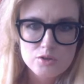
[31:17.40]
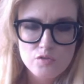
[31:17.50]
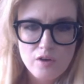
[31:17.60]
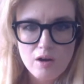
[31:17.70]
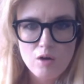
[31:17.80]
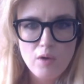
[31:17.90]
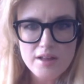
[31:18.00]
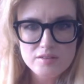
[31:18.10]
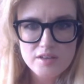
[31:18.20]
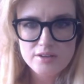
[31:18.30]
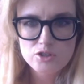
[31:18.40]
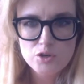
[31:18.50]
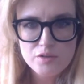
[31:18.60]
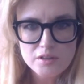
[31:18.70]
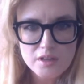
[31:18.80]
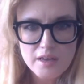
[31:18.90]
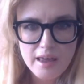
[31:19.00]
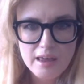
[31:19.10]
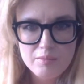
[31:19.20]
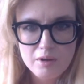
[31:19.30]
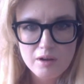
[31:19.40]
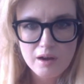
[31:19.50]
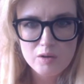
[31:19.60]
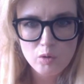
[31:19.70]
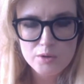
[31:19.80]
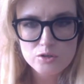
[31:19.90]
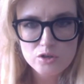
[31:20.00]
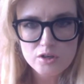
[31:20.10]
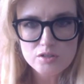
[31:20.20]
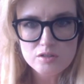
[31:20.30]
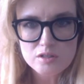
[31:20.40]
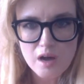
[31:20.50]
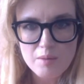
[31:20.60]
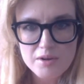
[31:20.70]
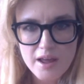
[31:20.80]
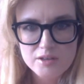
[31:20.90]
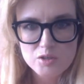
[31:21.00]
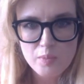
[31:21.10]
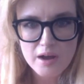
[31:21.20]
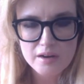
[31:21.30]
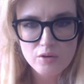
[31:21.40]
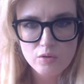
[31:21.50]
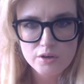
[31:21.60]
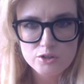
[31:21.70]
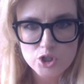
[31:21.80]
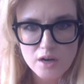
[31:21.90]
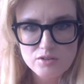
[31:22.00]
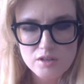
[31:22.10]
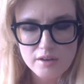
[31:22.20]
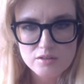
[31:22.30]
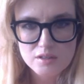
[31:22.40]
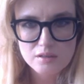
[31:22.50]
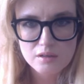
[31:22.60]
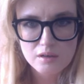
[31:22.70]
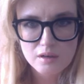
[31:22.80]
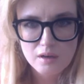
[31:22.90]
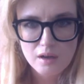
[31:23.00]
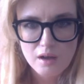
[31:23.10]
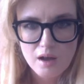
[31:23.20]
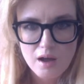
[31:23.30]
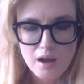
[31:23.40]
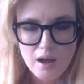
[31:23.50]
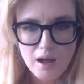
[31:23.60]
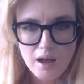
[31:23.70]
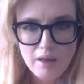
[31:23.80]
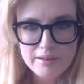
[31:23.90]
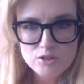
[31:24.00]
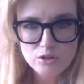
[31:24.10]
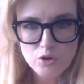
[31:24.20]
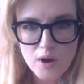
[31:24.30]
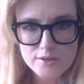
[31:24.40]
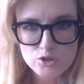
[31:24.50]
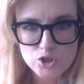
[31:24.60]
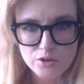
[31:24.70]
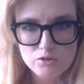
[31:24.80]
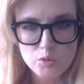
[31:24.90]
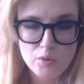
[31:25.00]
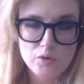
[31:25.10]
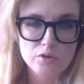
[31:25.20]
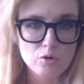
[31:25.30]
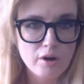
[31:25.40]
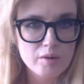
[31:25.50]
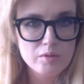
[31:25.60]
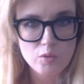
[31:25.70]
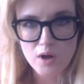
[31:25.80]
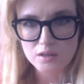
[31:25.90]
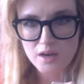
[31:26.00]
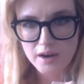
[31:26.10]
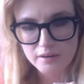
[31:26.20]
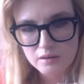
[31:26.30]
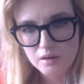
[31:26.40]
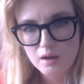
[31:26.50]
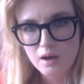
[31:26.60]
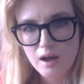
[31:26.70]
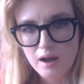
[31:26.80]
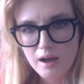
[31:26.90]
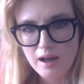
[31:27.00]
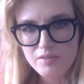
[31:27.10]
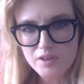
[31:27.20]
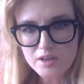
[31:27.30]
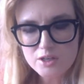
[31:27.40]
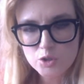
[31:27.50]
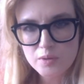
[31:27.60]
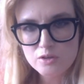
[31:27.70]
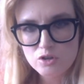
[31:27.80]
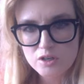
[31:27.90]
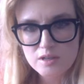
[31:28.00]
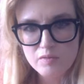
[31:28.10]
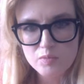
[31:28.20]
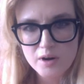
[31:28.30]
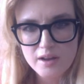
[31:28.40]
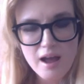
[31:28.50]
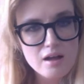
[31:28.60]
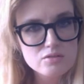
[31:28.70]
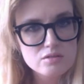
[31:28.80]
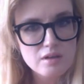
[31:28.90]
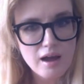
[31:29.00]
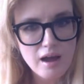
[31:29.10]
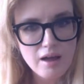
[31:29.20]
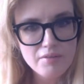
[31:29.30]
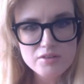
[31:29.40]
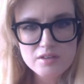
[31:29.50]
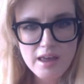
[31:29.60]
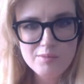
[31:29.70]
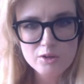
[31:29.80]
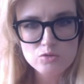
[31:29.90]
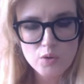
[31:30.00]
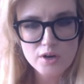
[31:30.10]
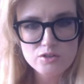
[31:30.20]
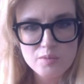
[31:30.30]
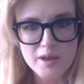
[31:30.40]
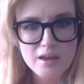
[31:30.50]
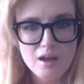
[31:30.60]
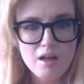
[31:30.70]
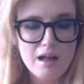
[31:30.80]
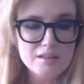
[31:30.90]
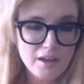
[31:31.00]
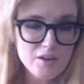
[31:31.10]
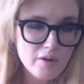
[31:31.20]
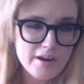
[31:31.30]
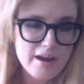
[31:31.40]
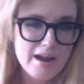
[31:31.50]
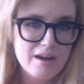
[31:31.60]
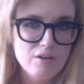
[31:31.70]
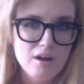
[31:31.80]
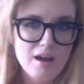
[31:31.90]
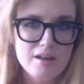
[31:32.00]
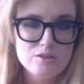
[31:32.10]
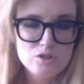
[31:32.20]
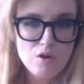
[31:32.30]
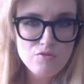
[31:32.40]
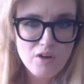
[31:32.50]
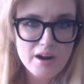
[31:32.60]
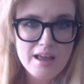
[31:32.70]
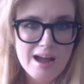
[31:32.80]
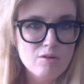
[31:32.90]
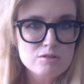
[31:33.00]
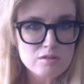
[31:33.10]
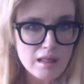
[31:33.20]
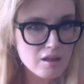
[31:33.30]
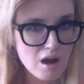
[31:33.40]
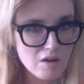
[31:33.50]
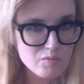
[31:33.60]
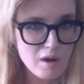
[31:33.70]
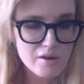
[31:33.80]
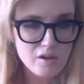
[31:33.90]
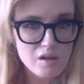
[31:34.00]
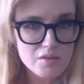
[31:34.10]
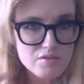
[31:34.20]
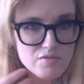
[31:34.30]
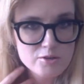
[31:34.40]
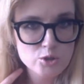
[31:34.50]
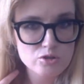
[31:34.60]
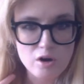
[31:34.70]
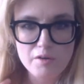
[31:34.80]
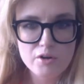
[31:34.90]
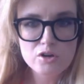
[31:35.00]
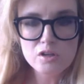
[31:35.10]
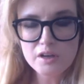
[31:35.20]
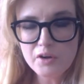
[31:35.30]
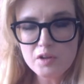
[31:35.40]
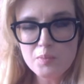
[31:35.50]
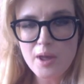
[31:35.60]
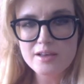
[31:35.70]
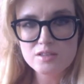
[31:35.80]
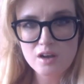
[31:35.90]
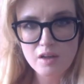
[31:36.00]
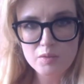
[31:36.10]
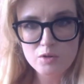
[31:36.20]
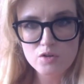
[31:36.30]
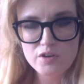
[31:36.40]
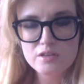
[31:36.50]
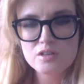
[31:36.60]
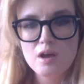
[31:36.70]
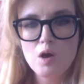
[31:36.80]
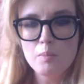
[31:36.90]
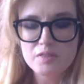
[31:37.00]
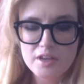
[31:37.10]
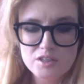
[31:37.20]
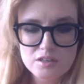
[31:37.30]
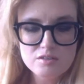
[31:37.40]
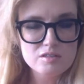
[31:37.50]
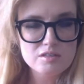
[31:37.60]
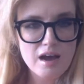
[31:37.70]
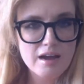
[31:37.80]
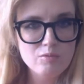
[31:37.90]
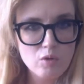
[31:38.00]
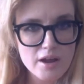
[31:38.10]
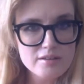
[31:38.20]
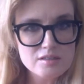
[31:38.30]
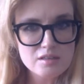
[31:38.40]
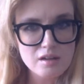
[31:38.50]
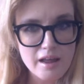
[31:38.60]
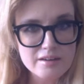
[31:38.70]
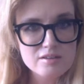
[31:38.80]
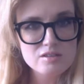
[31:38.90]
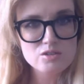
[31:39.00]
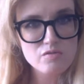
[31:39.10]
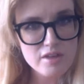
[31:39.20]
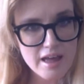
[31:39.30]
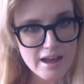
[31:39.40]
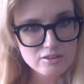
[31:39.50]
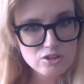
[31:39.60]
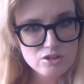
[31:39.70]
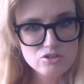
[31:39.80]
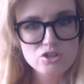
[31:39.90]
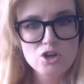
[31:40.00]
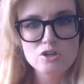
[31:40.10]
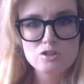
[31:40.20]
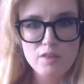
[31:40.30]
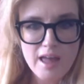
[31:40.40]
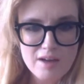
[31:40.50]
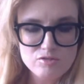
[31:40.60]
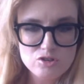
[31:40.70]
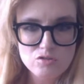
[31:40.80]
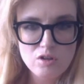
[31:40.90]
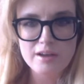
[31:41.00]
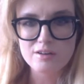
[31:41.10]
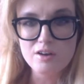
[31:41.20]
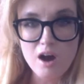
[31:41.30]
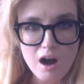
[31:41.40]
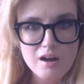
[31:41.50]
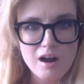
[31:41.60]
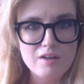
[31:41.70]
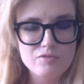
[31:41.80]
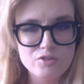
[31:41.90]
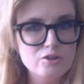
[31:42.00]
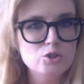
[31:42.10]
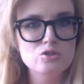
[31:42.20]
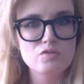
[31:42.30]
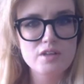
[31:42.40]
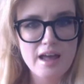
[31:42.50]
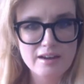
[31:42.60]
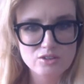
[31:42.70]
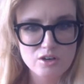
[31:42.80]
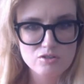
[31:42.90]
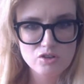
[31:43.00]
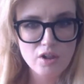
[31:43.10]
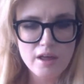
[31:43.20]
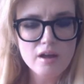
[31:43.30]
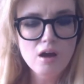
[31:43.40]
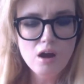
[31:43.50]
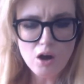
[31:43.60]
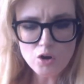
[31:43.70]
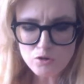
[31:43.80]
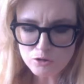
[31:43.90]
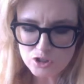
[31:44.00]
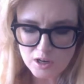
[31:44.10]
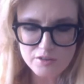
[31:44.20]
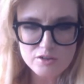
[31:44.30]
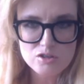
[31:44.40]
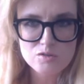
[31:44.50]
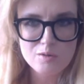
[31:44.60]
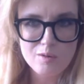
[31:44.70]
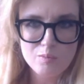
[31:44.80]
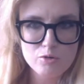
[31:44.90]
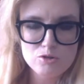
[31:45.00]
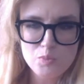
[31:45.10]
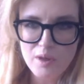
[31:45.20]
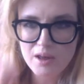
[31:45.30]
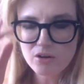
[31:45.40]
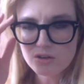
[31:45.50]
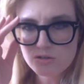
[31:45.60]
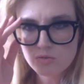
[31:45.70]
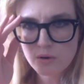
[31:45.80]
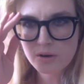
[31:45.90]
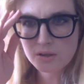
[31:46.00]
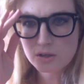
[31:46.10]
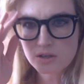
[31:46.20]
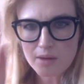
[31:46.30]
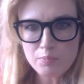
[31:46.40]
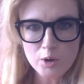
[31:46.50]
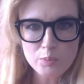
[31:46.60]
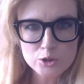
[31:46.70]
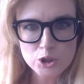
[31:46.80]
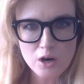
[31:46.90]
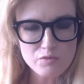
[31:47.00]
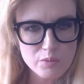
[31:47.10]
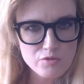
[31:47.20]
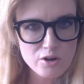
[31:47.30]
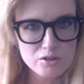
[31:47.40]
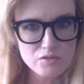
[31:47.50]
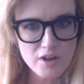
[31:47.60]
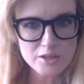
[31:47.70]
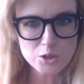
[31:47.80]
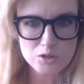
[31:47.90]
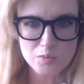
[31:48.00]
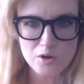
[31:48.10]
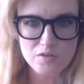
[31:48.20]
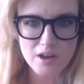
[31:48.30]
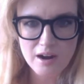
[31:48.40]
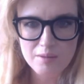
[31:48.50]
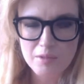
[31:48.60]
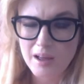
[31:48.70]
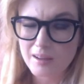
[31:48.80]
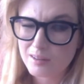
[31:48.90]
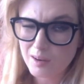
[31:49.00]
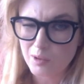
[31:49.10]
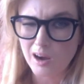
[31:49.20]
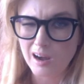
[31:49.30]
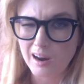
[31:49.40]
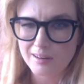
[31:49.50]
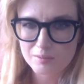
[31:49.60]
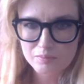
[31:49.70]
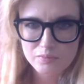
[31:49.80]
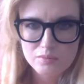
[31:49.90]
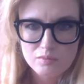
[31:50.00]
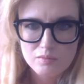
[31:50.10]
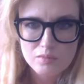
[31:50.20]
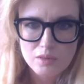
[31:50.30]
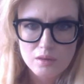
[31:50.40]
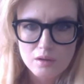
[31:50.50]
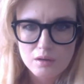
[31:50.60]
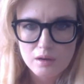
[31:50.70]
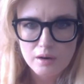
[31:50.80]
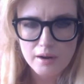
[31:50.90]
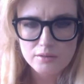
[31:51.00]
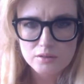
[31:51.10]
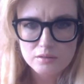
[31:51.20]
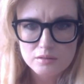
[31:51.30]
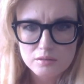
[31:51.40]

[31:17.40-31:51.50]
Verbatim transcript: Serv- oh, Red says, do you think the game uh, he will be as good as Insomniac, Spidey, or Injustice? Ah, uh, that's a good question. Those are both incredibly well done. Uh, I think he should be as good as everybody else. Uh, this game looks weird to me. I'll tell you right now, it's so funny how slightly off model all the Avengers are. They're clearly basing it on the movies, but they didn't sign rights to the likenesses of the actors, so they have to do like knockoff versions of the actors. They're like, oh, you can tell this is Bruce Banner because he's wearing the same purple shirt from the first Avengers movie. And I'm like, come on. All right.